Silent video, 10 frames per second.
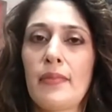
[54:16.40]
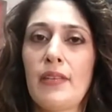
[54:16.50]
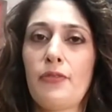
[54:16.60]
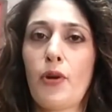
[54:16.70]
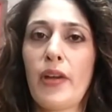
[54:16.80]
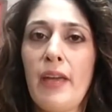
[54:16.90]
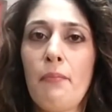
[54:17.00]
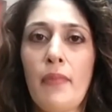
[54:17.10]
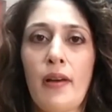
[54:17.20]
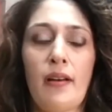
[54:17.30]
For
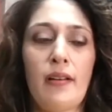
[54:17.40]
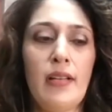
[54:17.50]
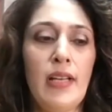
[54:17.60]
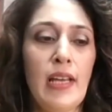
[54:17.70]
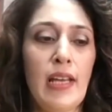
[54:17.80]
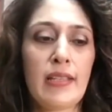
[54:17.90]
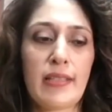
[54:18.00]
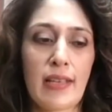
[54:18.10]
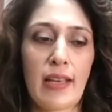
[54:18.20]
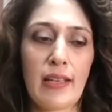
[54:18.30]
him,
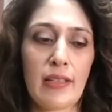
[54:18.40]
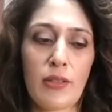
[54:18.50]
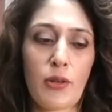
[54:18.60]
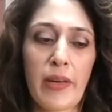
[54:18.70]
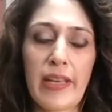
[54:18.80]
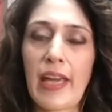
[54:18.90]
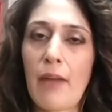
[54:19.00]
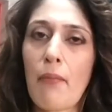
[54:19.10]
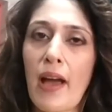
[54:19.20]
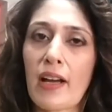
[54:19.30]
when he
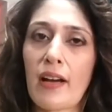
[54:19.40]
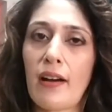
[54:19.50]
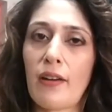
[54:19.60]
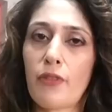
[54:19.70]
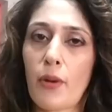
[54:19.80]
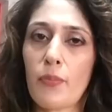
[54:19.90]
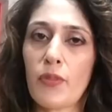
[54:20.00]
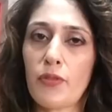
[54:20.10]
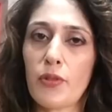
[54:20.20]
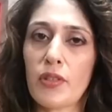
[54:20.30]
came back from
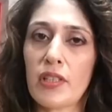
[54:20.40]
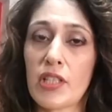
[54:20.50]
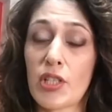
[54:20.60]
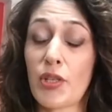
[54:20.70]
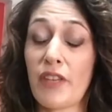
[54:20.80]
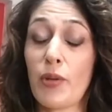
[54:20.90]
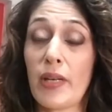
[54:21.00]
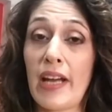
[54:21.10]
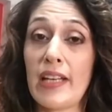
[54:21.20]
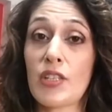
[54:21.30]
the funeral, just to give you
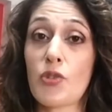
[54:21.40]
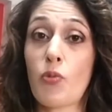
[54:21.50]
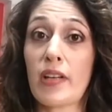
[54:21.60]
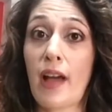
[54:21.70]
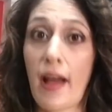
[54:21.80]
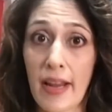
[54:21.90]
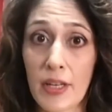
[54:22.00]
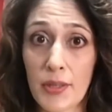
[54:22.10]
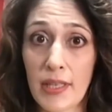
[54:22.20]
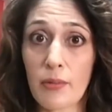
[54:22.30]
an idea as to what I
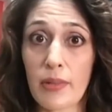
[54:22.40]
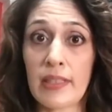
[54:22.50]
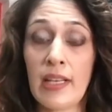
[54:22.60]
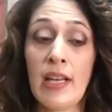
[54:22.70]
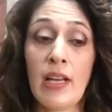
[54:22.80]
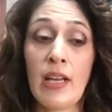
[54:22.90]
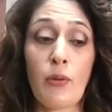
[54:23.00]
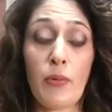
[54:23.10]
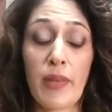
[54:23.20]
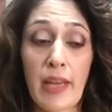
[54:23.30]
had to deal with,
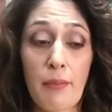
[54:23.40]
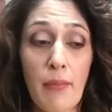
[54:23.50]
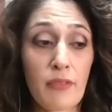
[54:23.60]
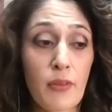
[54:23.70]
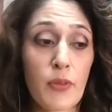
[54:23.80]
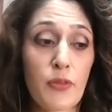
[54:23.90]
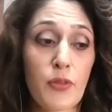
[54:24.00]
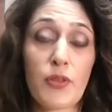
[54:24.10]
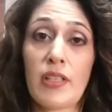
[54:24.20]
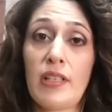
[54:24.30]
when we came back from the
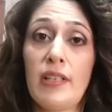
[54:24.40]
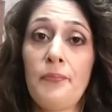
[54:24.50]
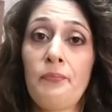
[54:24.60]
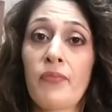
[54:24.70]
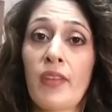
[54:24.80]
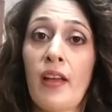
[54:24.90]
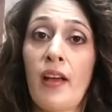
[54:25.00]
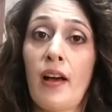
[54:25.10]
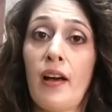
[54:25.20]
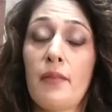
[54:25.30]
funeral,
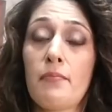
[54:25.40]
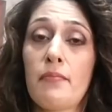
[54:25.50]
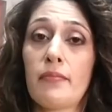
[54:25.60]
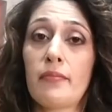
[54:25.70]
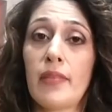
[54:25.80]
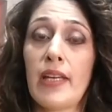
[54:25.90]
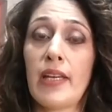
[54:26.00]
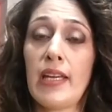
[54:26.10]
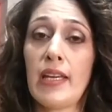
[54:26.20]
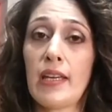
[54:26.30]

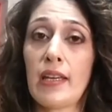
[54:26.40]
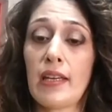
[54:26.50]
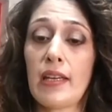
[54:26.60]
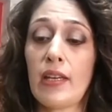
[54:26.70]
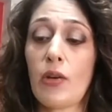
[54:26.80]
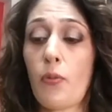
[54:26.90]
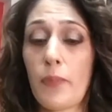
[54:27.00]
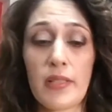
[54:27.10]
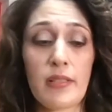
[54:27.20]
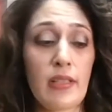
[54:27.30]
he
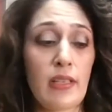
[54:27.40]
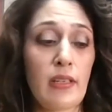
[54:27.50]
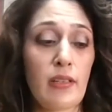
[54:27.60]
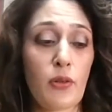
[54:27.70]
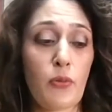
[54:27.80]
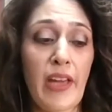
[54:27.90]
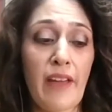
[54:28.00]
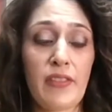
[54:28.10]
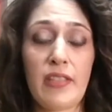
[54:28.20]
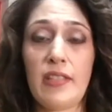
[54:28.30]
opened the, we
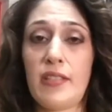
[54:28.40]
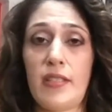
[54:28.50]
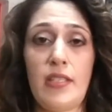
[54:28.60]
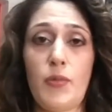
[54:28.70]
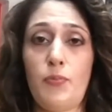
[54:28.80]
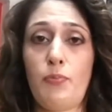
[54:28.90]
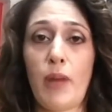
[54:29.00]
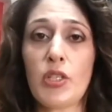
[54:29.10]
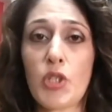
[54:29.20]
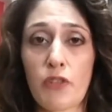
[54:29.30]
have these
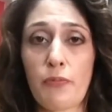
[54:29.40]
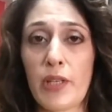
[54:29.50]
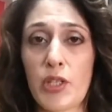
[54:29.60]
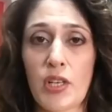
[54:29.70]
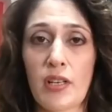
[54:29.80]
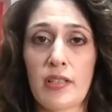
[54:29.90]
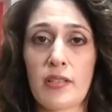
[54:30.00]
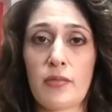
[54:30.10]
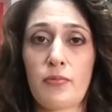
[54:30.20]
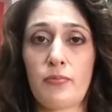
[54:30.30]
bunch of
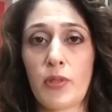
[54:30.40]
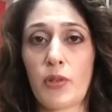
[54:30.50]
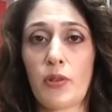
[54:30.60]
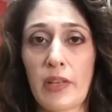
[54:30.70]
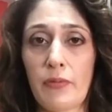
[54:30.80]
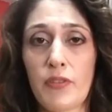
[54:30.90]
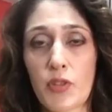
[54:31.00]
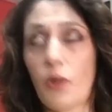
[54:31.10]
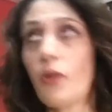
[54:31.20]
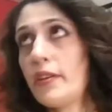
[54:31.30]
pictures, that we
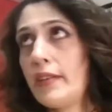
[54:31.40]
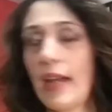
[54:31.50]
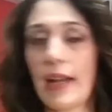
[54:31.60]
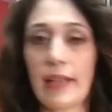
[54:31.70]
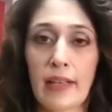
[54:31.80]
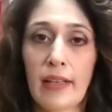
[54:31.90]
stored in the attic,